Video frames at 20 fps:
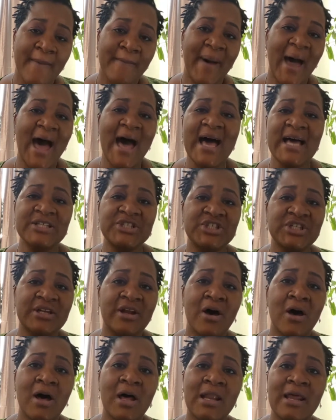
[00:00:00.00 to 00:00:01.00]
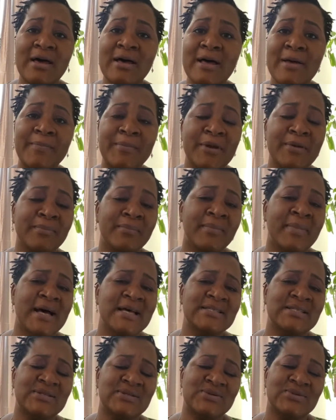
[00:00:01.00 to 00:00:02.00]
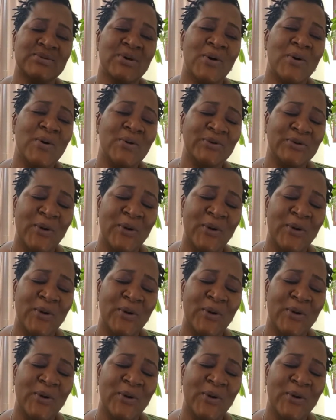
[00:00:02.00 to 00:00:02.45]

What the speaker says: Passion all up in my soul,